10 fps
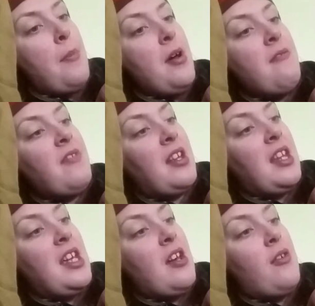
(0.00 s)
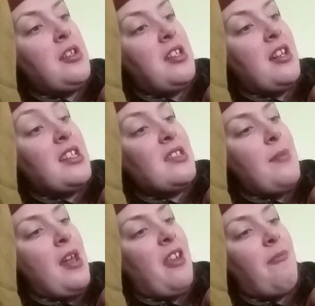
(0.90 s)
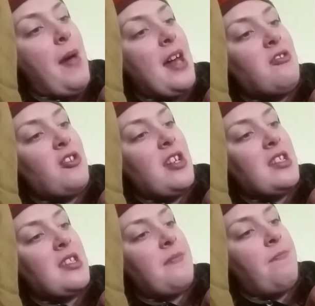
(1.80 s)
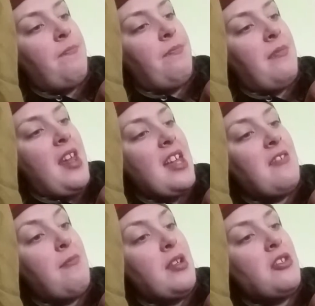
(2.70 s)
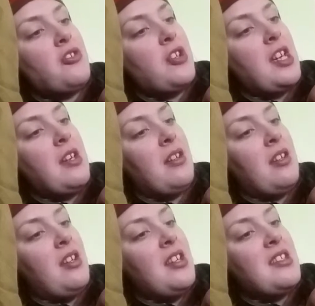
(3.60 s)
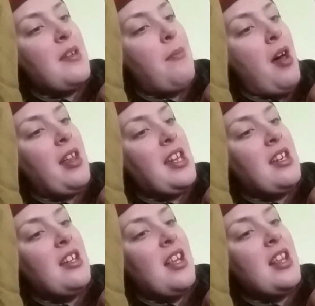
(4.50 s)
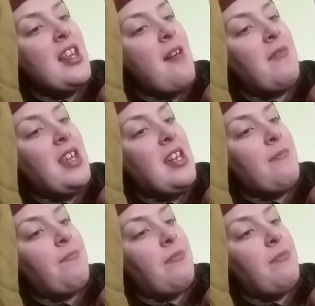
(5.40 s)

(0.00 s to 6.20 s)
Perfectly ordinary smell of pine trees. "And of mystery," said Polly. "Lovely."